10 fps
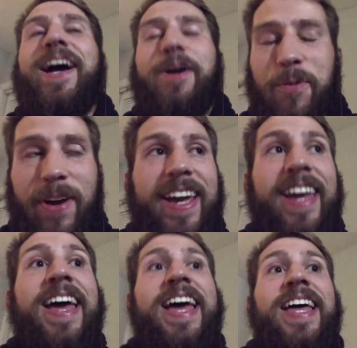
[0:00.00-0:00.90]

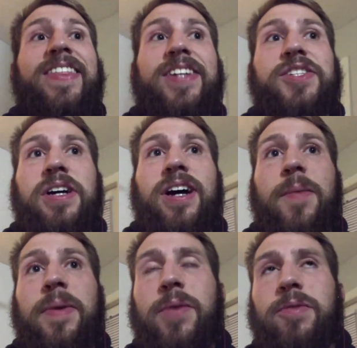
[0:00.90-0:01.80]
Right. That's,
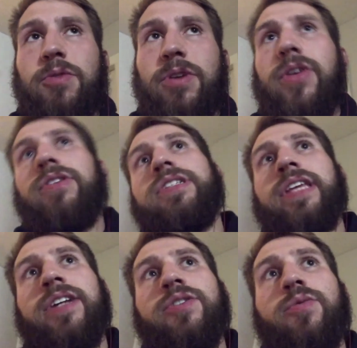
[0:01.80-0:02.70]
it was one of those
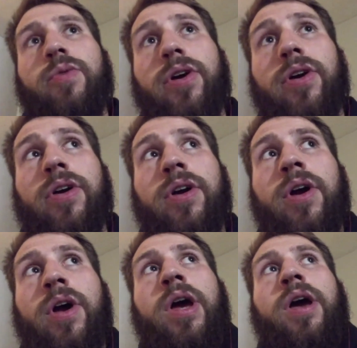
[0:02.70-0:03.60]
things where
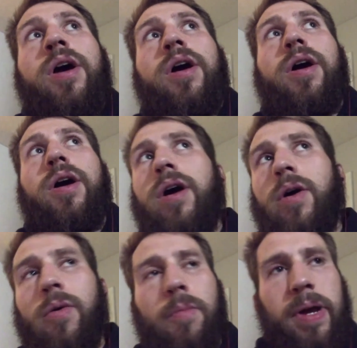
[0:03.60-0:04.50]

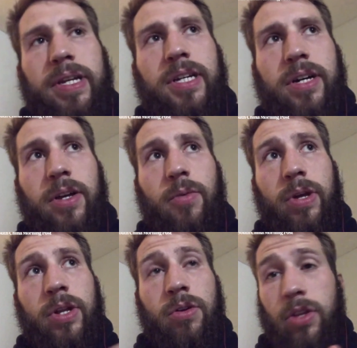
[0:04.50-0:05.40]
basically
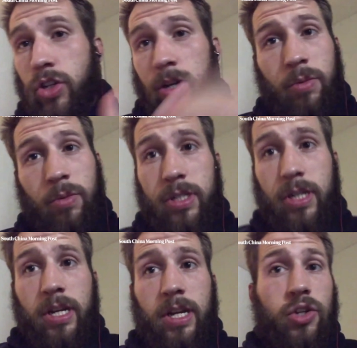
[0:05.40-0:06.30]
we knew the gym was
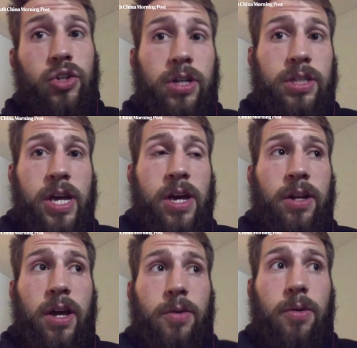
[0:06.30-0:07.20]
going to get shut
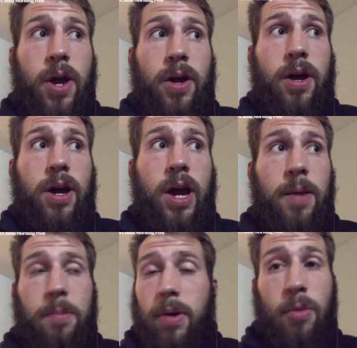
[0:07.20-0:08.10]
down.
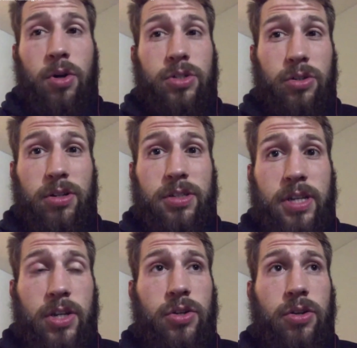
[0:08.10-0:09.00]
I'm a martial arts
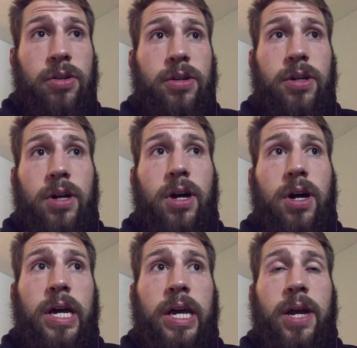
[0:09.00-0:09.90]
teacher,
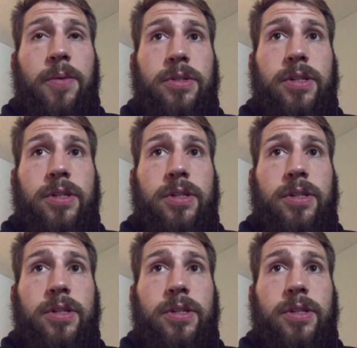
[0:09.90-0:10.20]
and I was